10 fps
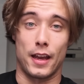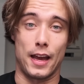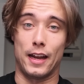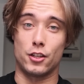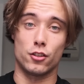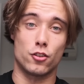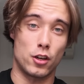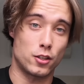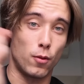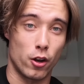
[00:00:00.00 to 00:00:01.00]
and I took the
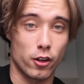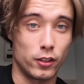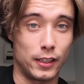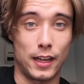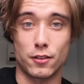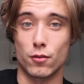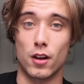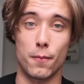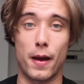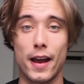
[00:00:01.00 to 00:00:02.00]
train to Monaco and then had to
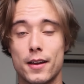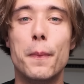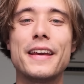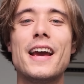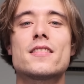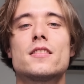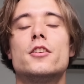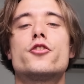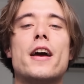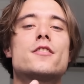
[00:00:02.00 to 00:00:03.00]
come back. But yes,
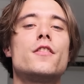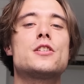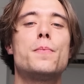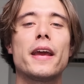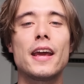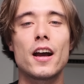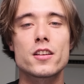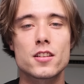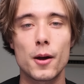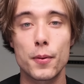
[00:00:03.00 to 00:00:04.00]
the transfer is picking
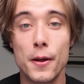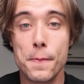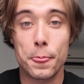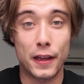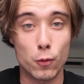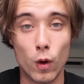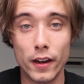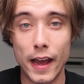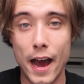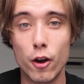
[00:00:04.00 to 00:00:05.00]
us up in
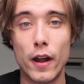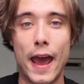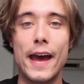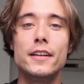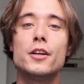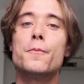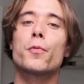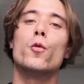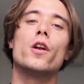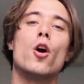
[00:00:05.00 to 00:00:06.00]
one hour and
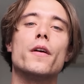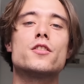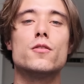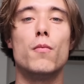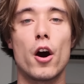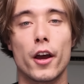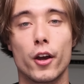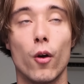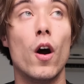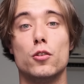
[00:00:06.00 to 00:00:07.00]
we're going to
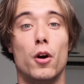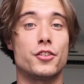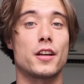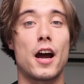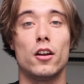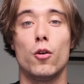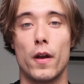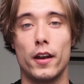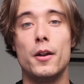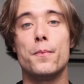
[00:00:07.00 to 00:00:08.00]
Monaco, to Monte Carlo,
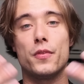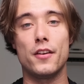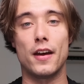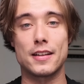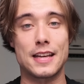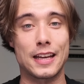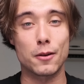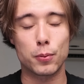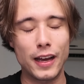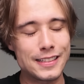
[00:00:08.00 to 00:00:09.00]
where the event is
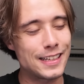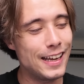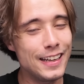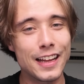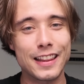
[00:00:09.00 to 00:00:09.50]
taking place in